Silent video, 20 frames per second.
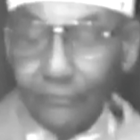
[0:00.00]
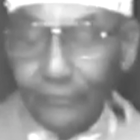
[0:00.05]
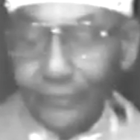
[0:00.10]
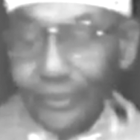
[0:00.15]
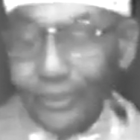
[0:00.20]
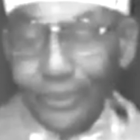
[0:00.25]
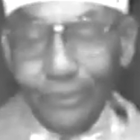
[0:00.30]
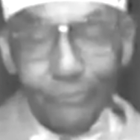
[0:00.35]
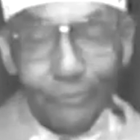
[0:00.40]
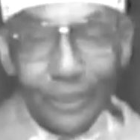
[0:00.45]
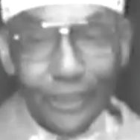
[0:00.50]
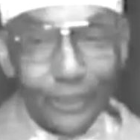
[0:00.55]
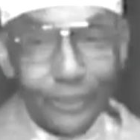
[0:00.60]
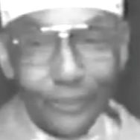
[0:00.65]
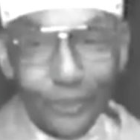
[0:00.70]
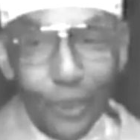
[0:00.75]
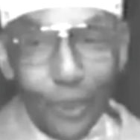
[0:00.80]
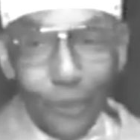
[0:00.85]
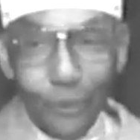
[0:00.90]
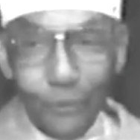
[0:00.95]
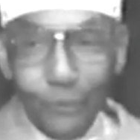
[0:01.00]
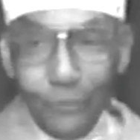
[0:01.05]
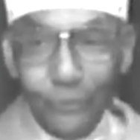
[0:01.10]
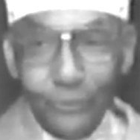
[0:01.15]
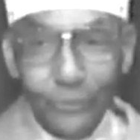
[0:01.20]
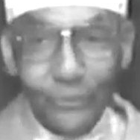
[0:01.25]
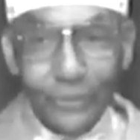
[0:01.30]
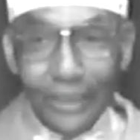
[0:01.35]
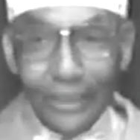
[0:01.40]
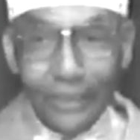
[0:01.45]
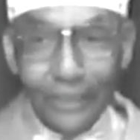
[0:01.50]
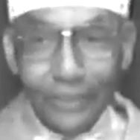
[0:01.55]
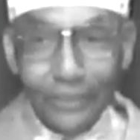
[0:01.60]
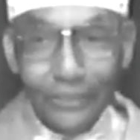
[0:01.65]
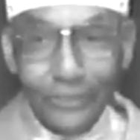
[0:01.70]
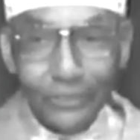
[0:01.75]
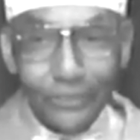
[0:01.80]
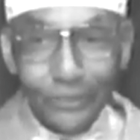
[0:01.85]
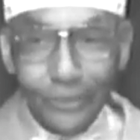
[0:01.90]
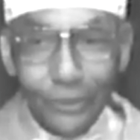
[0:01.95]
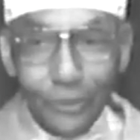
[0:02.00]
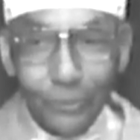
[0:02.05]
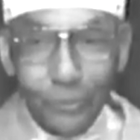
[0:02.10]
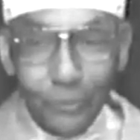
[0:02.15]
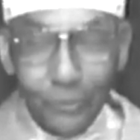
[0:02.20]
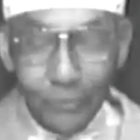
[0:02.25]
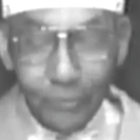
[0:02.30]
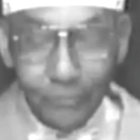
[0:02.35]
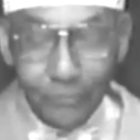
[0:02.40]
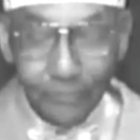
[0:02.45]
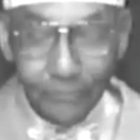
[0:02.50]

He makes all things new. Yes,